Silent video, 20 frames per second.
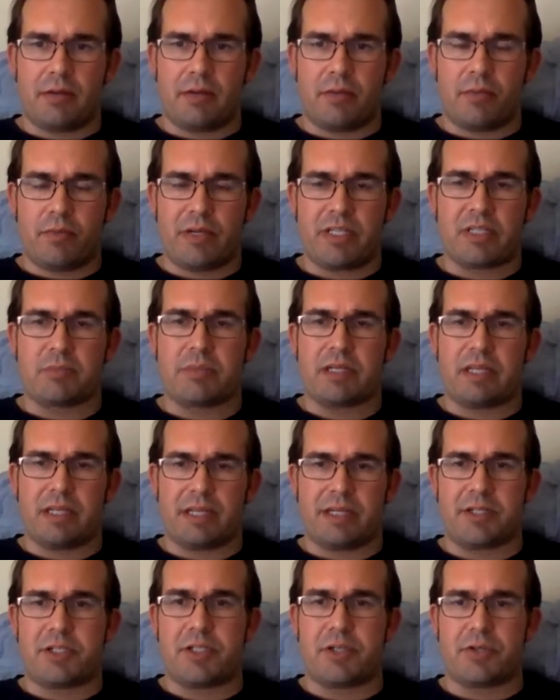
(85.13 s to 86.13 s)
and reasonably
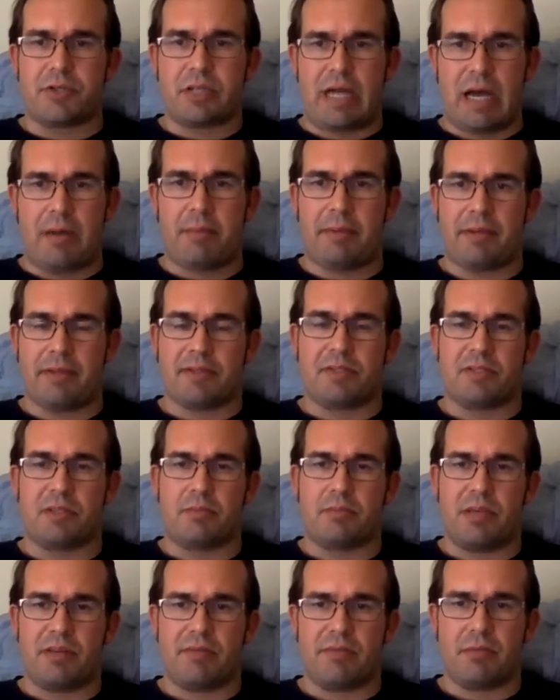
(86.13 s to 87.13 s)
link to your topic in
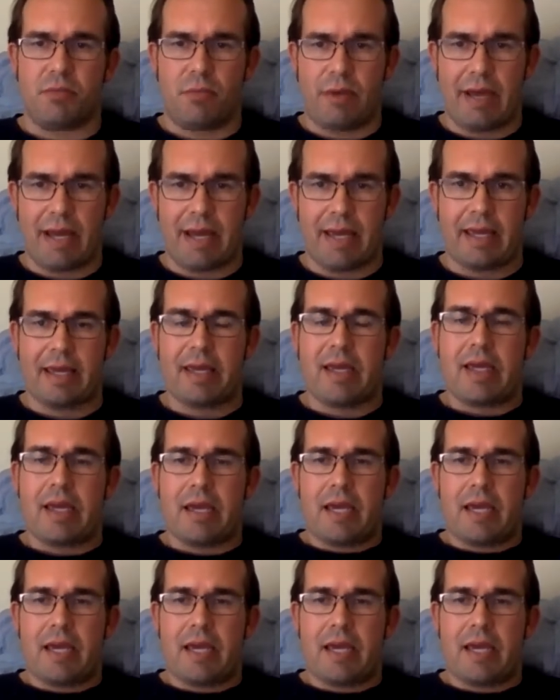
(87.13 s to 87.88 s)
some meaningful way,